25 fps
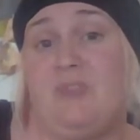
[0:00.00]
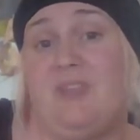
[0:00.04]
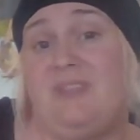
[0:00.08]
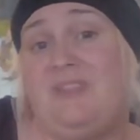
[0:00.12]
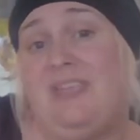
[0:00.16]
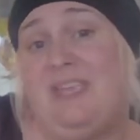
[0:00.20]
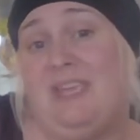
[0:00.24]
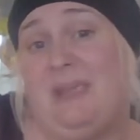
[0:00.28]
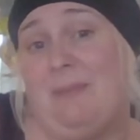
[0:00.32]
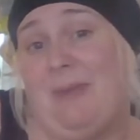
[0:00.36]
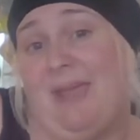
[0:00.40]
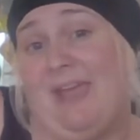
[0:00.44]

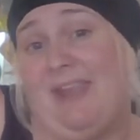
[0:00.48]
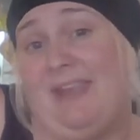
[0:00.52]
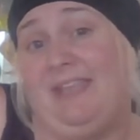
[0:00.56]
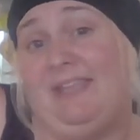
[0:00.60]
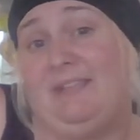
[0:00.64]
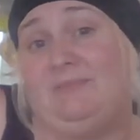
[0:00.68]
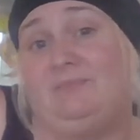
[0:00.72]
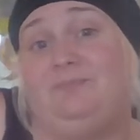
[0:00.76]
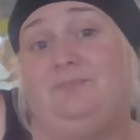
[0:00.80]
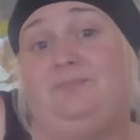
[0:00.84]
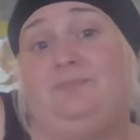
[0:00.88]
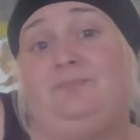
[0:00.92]
think about
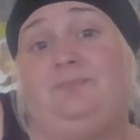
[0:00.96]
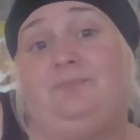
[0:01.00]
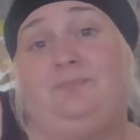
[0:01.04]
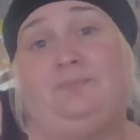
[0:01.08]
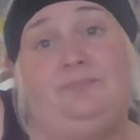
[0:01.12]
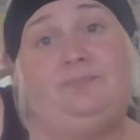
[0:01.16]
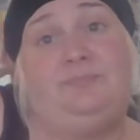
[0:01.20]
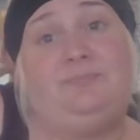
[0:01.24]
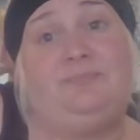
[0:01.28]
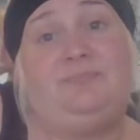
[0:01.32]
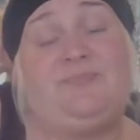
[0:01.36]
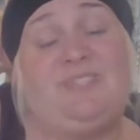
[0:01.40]
it,
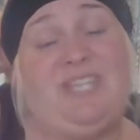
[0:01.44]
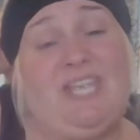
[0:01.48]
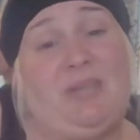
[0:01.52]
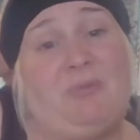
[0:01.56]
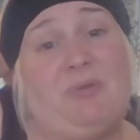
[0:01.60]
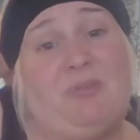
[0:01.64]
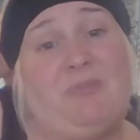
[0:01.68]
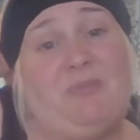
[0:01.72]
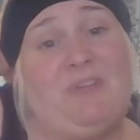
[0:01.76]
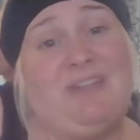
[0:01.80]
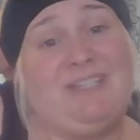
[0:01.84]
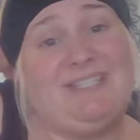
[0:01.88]
take
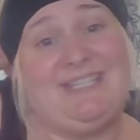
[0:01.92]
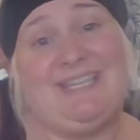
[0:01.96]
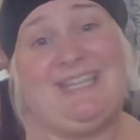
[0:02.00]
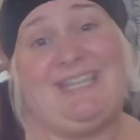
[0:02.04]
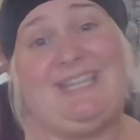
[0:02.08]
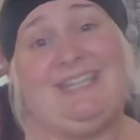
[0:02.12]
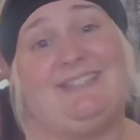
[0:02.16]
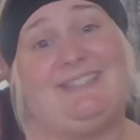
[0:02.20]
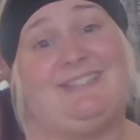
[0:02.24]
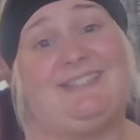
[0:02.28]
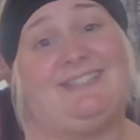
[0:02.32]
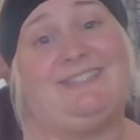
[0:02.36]
what
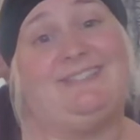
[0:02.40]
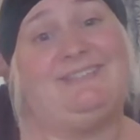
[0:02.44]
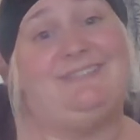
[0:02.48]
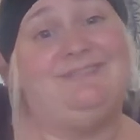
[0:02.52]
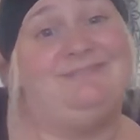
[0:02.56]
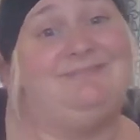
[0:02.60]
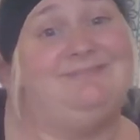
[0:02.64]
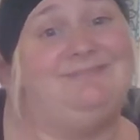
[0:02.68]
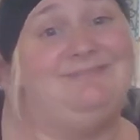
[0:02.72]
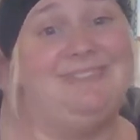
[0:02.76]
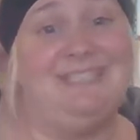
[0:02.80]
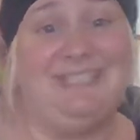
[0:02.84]
resonates,
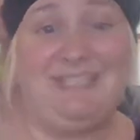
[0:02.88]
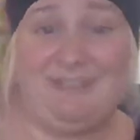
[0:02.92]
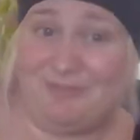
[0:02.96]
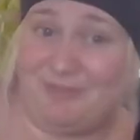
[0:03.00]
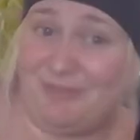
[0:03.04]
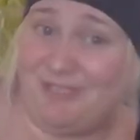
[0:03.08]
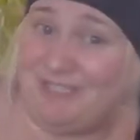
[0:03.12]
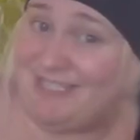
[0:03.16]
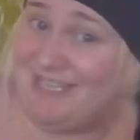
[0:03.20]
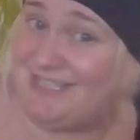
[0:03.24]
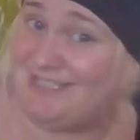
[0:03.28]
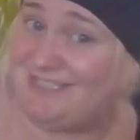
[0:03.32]
leave
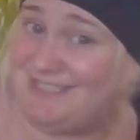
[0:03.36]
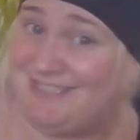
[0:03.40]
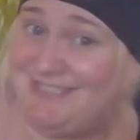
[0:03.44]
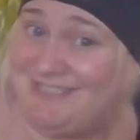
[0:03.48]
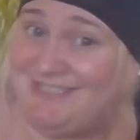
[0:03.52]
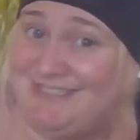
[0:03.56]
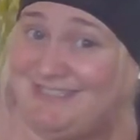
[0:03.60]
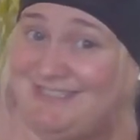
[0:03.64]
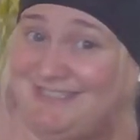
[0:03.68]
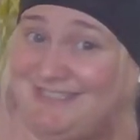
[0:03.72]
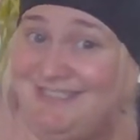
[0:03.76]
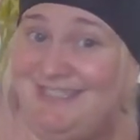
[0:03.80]
what
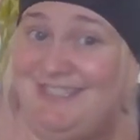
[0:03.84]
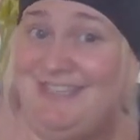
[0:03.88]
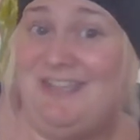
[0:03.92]
doesn't.